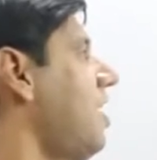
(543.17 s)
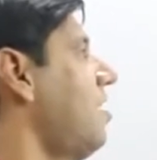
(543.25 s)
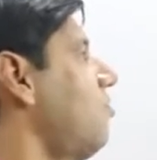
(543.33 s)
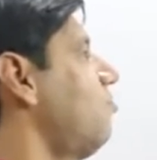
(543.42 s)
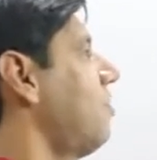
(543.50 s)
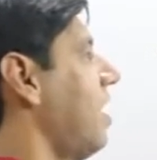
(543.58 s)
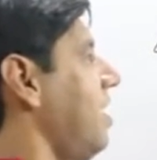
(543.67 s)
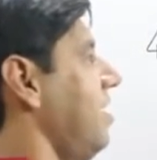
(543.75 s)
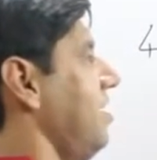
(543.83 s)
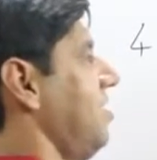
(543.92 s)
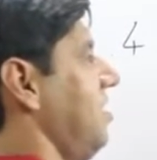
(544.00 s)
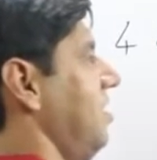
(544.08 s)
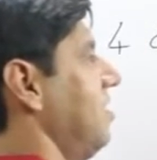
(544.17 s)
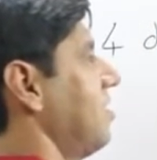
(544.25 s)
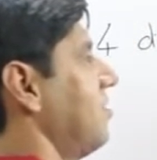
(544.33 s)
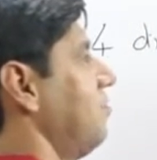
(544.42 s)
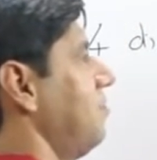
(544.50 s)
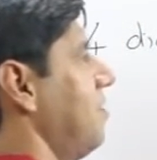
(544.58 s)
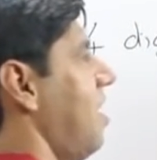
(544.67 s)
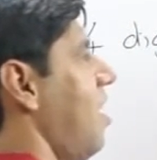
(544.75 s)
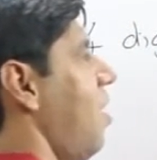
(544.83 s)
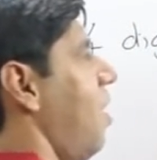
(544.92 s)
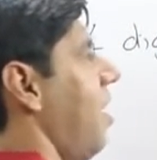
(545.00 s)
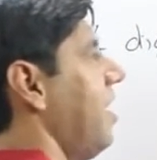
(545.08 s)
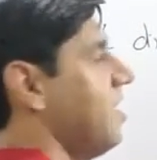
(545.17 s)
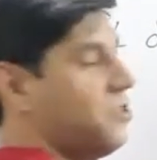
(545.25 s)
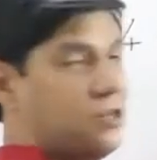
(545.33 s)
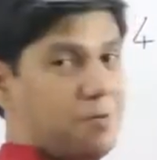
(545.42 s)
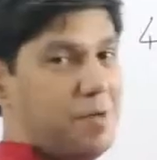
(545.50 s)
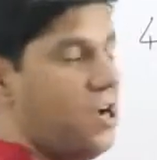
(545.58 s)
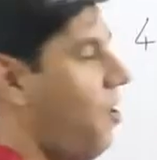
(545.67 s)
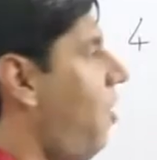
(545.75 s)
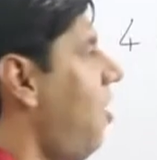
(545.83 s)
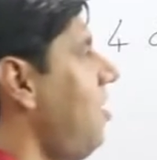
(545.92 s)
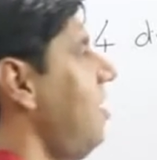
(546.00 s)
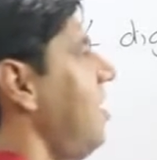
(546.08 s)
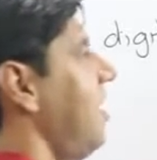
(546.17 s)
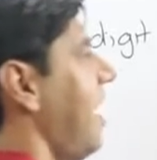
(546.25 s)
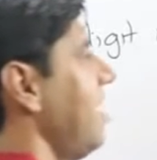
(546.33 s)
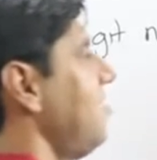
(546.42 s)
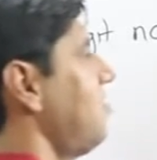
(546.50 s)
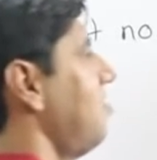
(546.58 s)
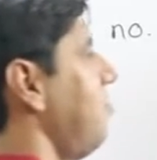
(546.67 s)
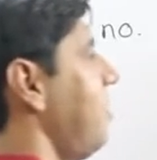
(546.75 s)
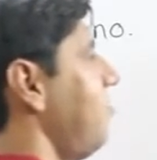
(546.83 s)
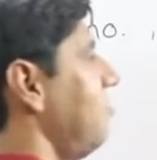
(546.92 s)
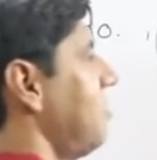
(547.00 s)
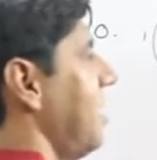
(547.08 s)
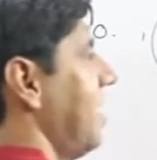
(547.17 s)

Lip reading: there are 2 conditions. It should be odd, 9 should be used